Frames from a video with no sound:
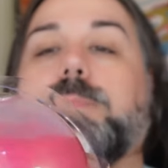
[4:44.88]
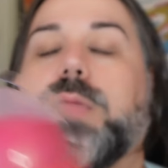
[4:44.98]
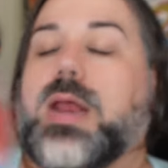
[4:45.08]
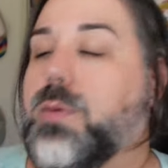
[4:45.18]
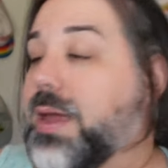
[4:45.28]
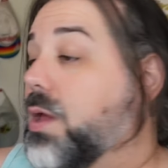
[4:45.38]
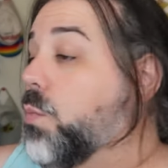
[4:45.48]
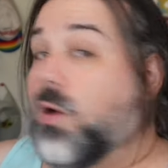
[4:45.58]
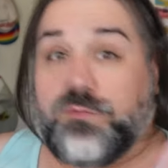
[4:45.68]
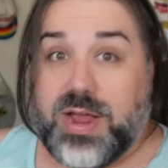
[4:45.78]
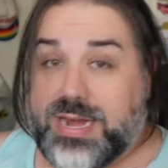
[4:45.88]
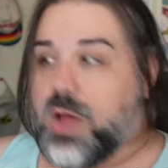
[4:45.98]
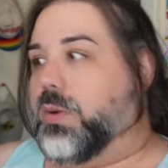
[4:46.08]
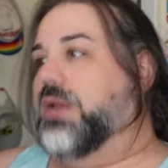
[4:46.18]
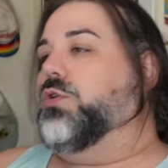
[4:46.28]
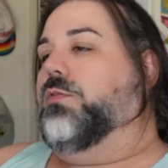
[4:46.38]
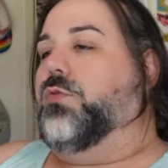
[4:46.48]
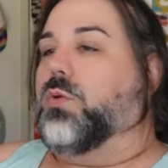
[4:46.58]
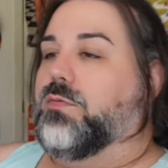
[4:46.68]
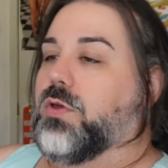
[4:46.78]
Anyway, we'll find out when I do a
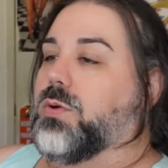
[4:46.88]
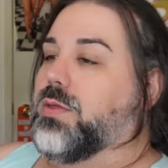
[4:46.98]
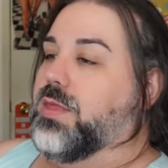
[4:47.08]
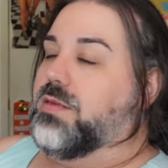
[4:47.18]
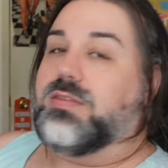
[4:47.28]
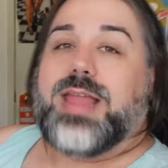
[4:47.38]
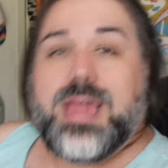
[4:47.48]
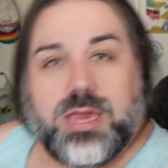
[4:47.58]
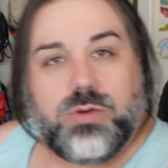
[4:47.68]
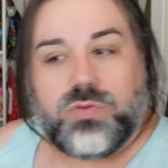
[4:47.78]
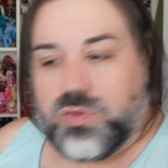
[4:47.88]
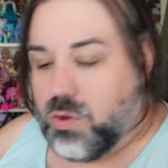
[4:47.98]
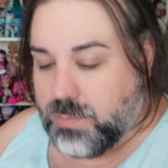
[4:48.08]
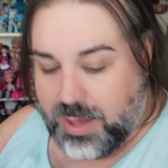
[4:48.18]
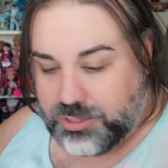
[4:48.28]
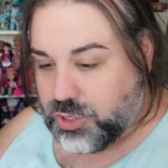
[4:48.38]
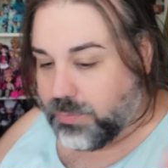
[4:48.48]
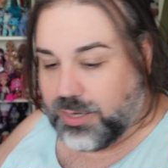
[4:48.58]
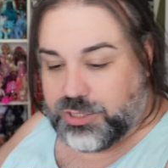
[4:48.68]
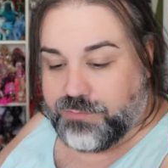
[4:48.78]
full review on this. Thank you so much. Oh
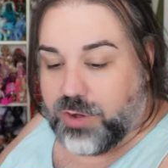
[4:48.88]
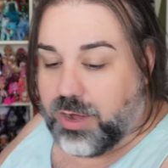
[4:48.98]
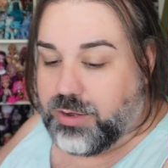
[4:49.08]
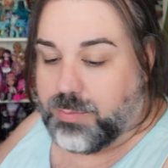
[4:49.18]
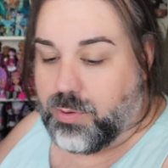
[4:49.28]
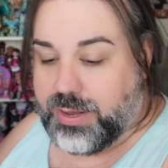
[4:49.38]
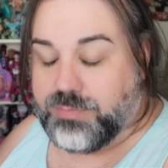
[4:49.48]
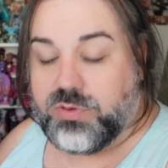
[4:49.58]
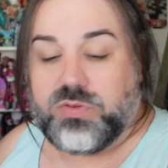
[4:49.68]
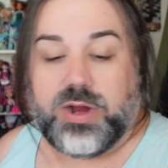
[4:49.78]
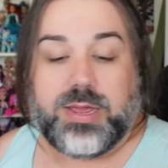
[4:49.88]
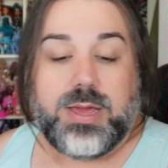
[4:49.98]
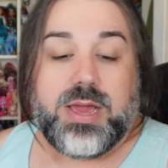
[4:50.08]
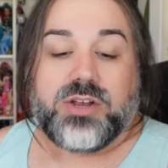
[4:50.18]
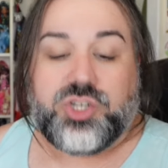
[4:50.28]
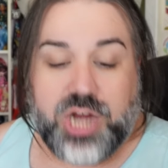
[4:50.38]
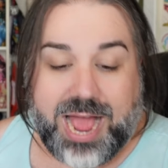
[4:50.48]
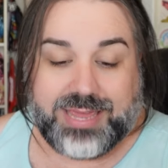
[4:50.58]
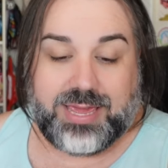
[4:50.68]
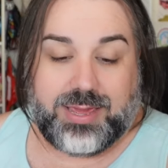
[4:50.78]
my gosh, I forgot your name already. I'm so sorry.
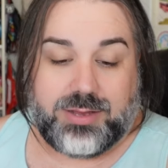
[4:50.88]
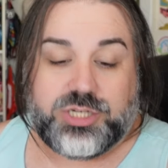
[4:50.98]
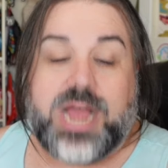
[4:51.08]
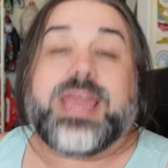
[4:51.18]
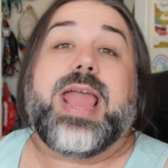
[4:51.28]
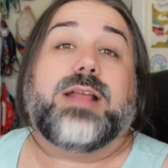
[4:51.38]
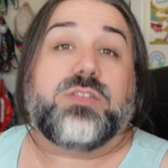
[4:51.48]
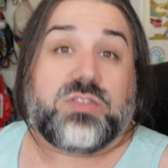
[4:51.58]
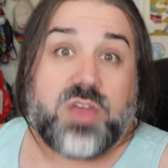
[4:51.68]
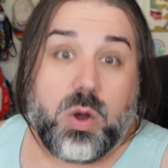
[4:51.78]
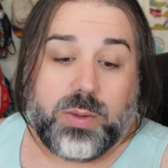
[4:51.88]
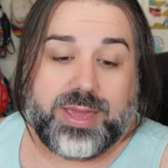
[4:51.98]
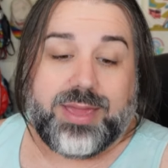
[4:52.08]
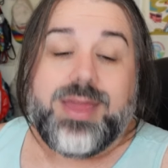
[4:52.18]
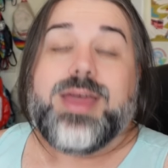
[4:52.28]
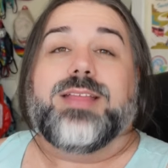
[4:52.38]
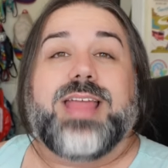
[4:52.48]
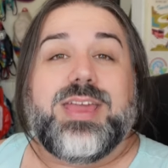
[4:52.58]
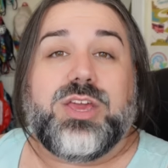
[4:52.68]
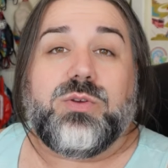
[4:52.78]
Jackie, Jackie and Zoe.
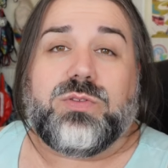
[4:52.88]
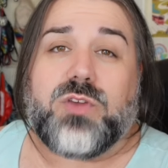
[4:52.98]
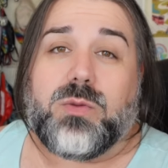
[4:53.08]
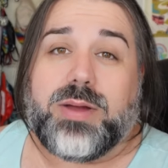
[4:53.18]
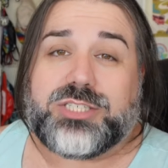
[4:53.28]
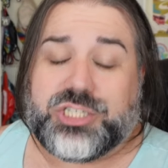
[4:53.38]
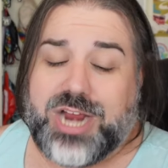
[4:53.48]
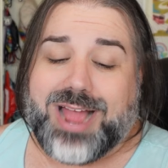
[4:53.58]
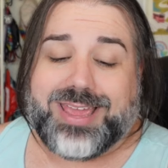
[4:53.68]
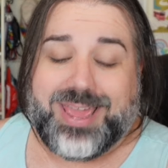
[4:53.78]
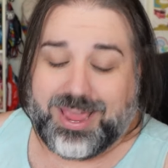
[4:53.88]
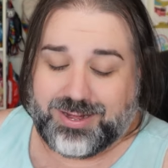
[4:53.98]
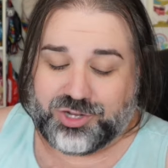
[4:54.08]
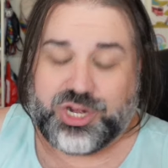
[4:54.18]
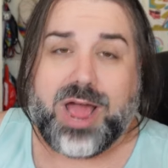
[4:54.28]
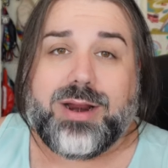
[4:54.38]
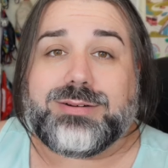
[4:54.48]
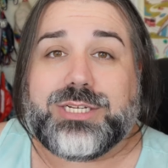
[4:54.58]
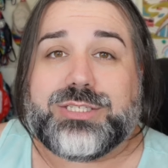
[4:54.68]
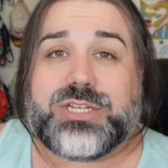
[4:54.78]
Thank you so much, Jackie. And shout
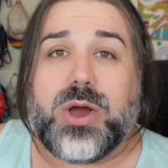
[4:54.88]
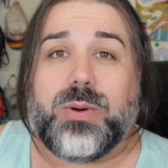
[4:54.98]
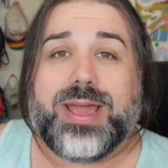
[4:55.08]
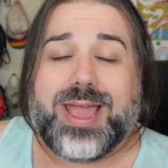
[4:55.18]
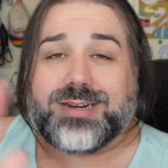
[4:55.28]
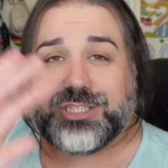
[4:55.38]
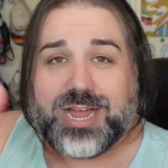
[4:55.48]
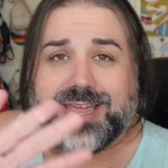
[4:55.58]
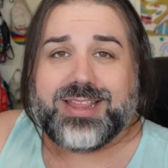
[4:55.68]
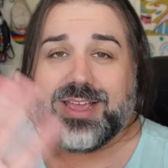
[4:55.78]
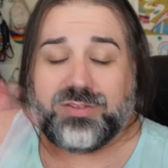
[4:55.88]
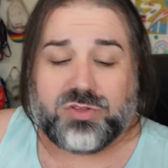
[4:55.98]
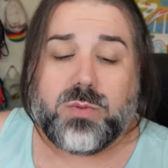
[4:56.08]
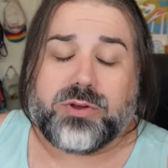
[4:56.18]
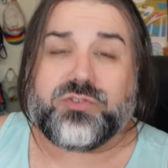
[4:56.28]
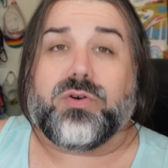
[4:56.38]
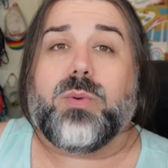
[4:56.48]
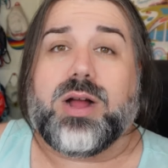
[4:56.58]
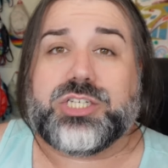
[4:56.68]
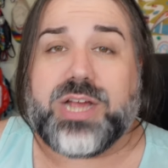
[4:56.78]
out to Zoe and Jackie. Thanks so much for
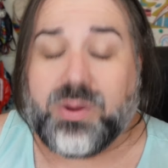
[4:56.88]
watching.